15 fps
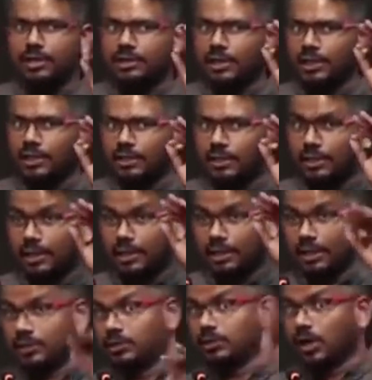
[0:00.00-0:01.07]

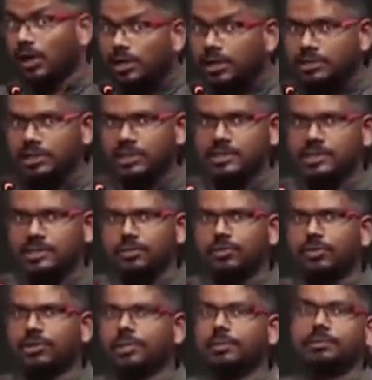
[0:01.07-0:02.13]
that knowledge doesn't
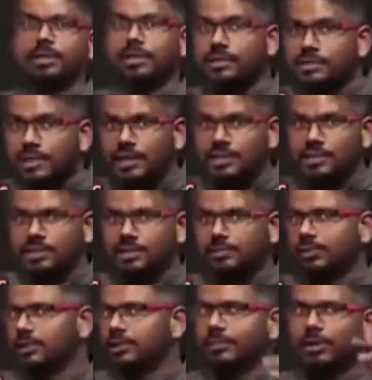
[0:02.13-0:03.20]
support them, that history doesn't
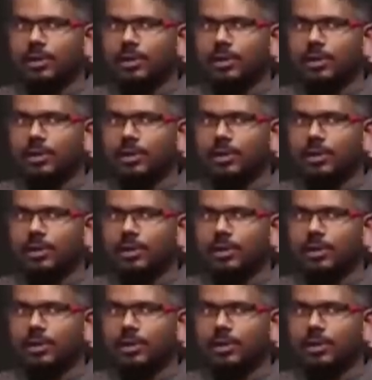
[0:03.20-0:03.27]
support them,